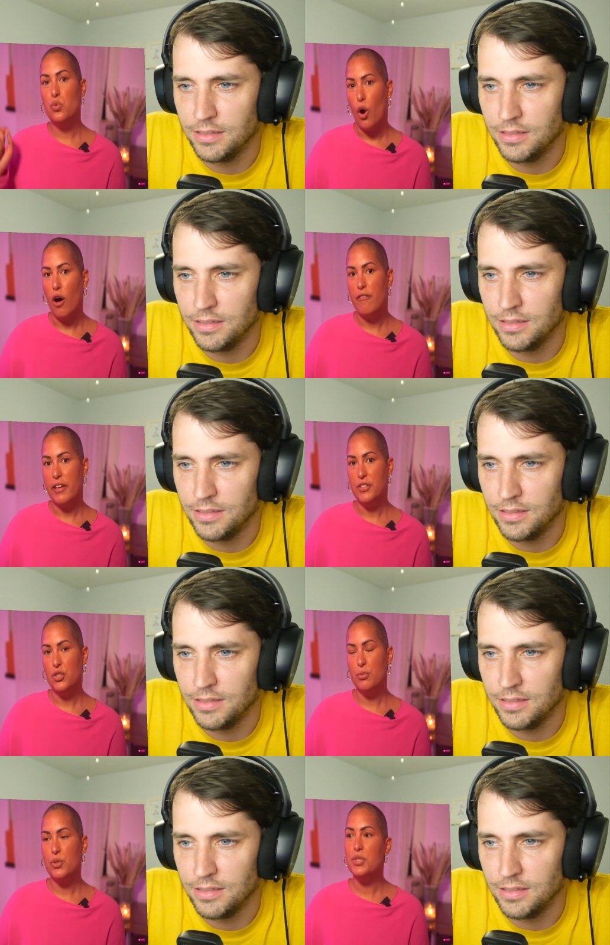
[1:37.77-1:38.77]
Speaker 1: raw
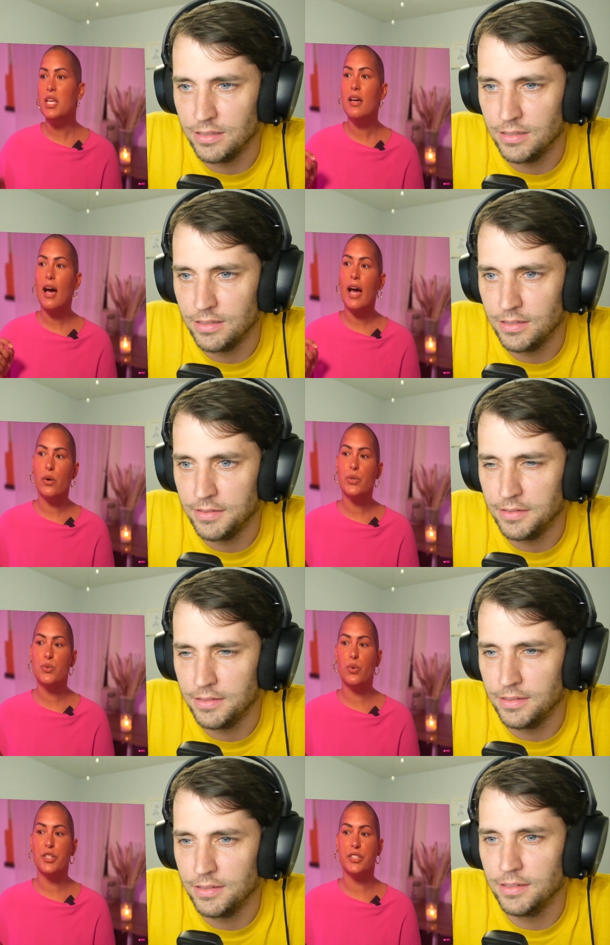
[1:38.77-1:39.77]
vegetables, I always
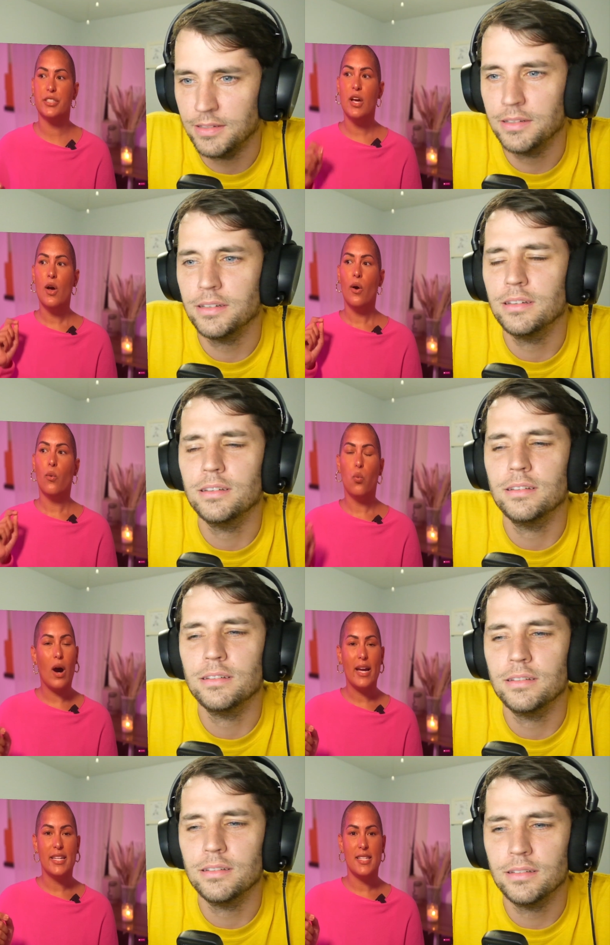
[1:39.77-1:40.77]
wondered
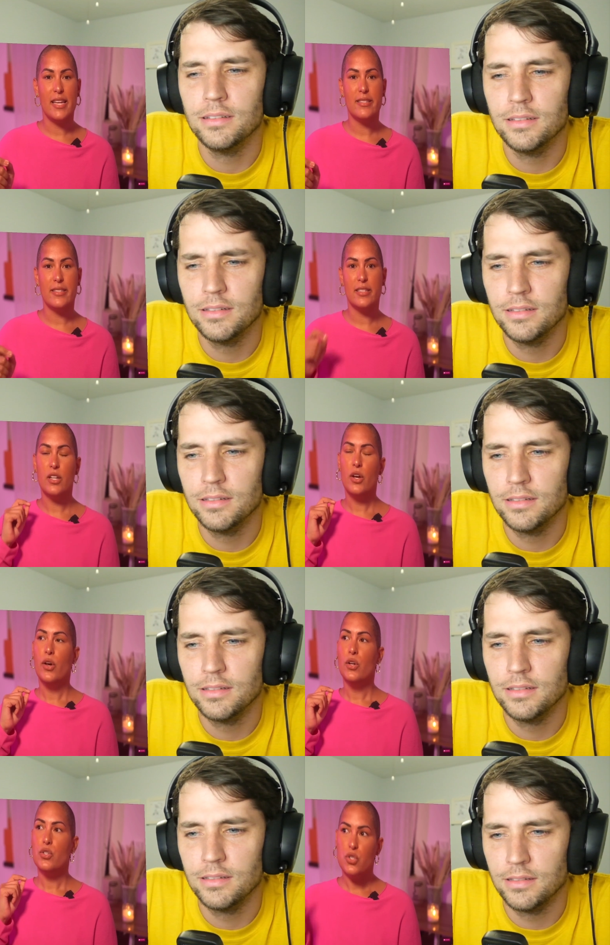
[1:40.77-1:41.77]
why it tasted
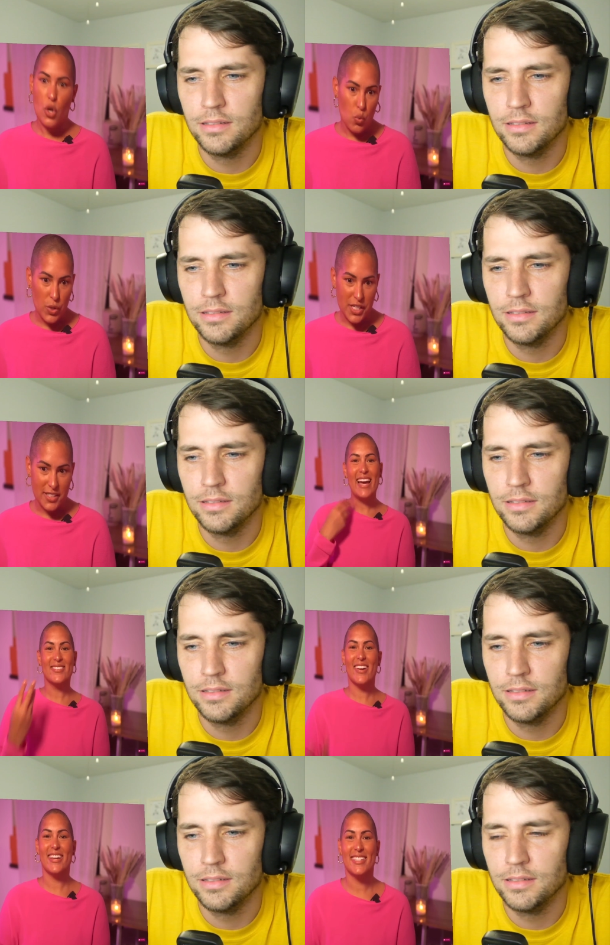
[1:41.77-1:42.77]
so weird. I
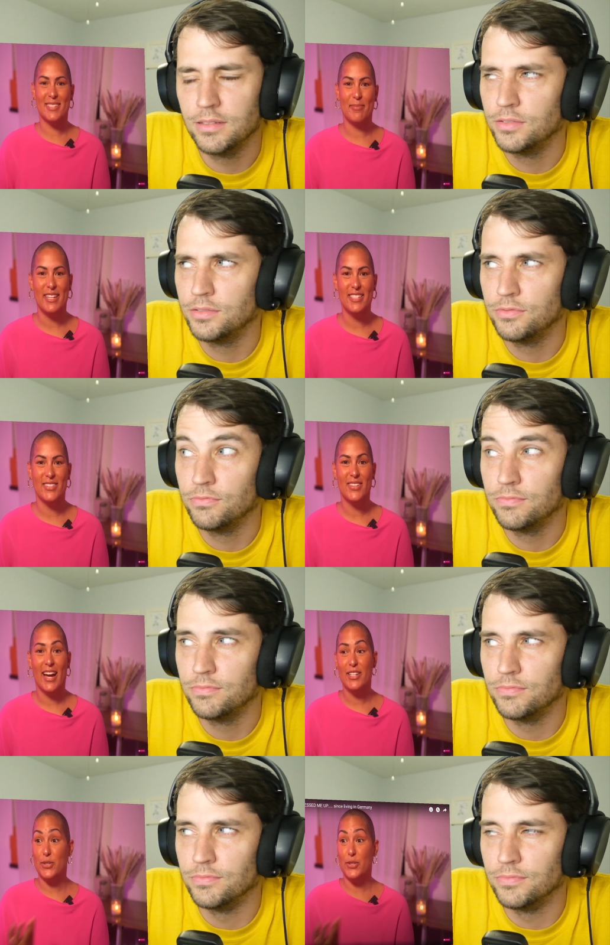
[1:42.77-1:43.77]
don't know how to explain it to you
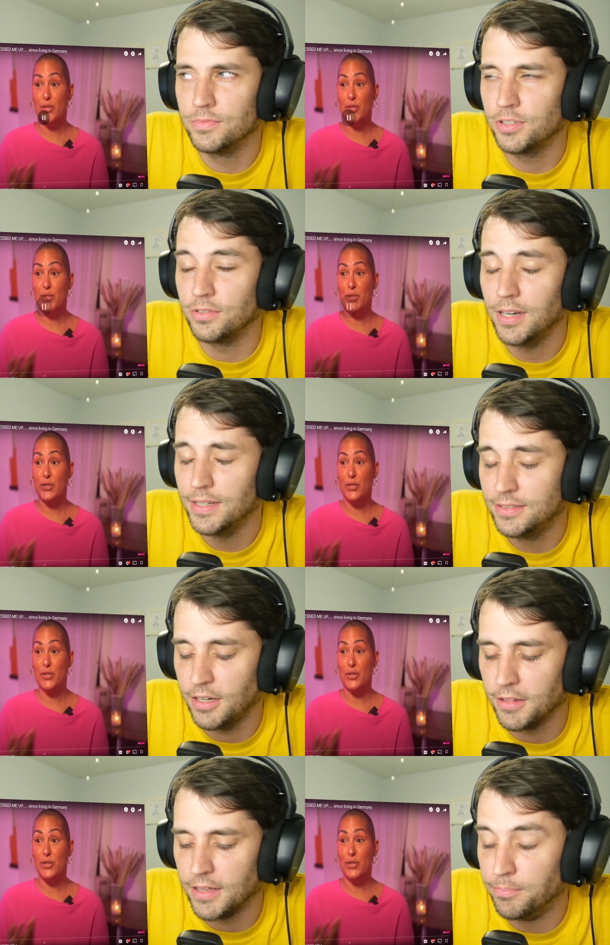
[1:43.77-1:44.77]
guys.
Speaker 2: Mm, so not
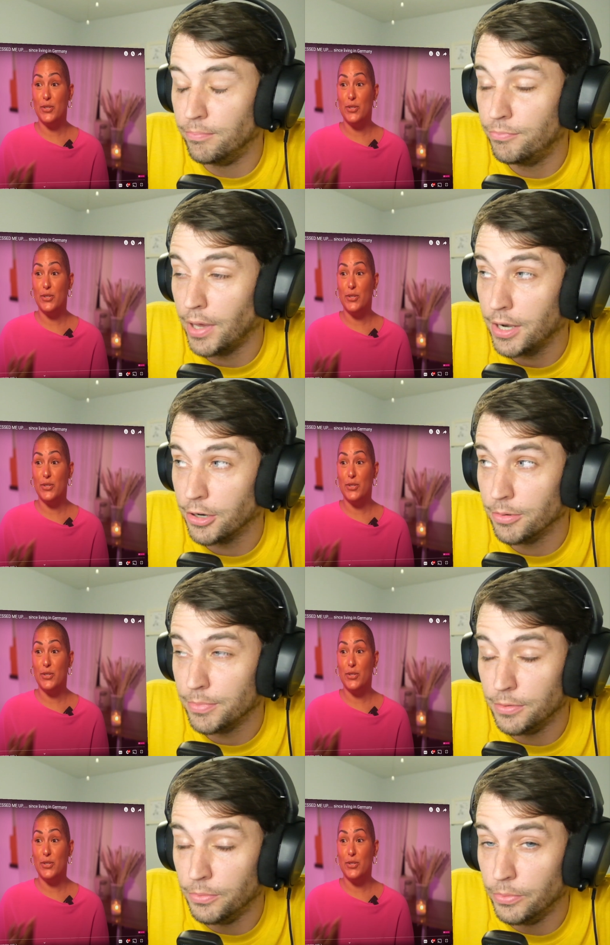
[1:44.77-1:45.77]
necessarily better,
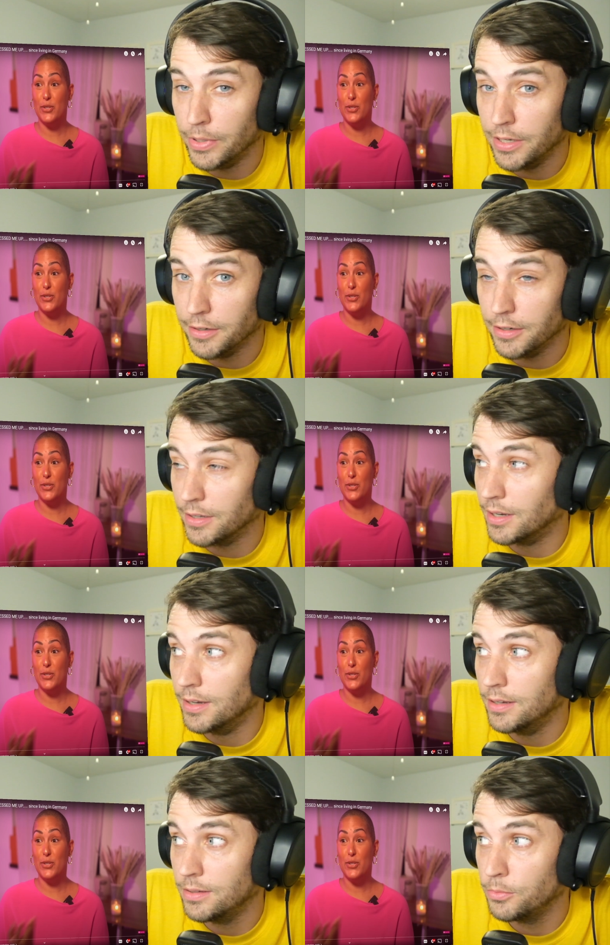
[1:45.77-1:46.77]
but weird, huh?
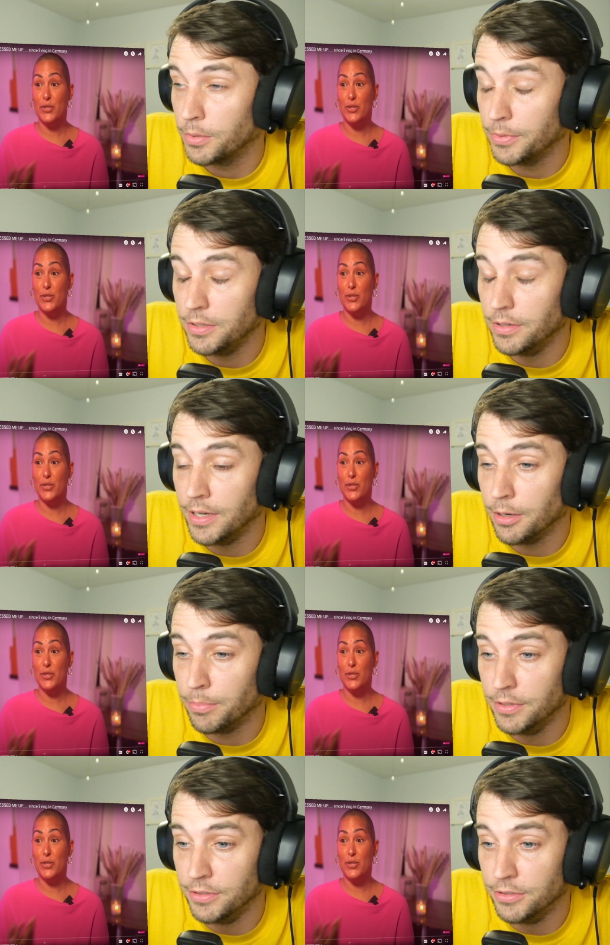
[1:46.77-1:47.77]
What are we doing here,
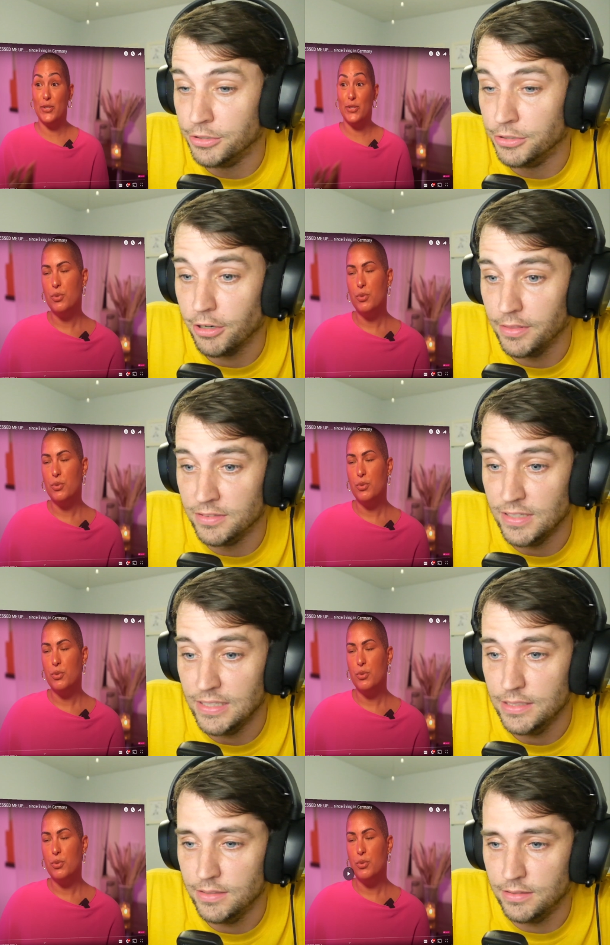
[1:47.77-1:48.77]
putting sugar in the
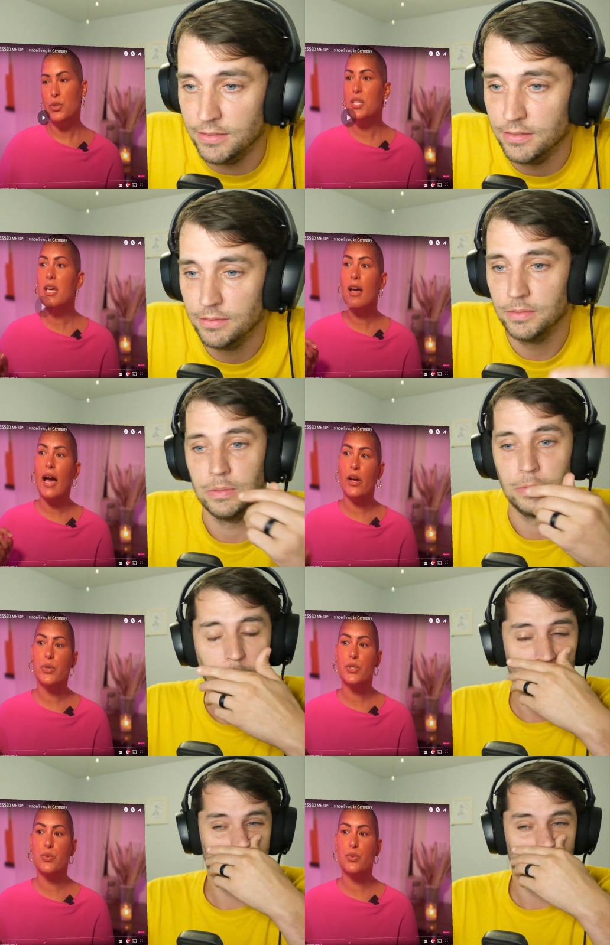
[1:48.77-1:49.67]
seeds?
Speaker 1: I always